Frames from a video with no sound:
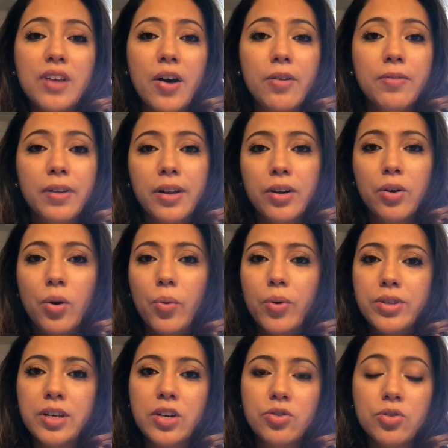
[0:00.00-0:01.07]
out of clinical
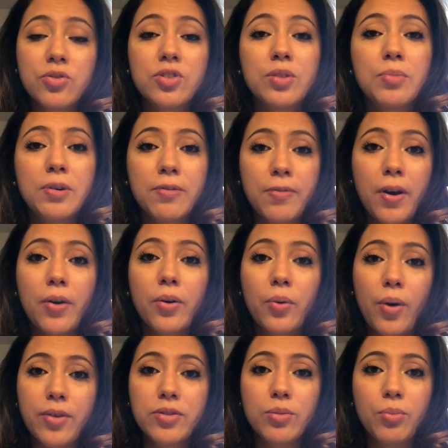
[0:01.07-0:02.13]
rotations to be fair
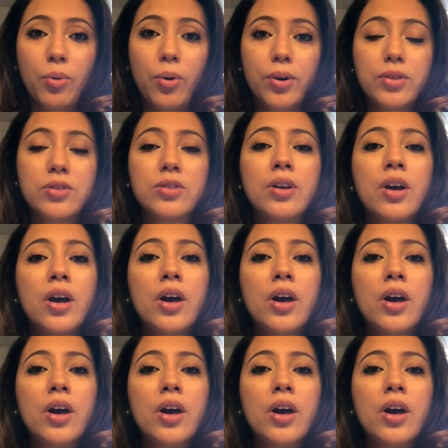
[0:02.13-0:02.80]
across the boards.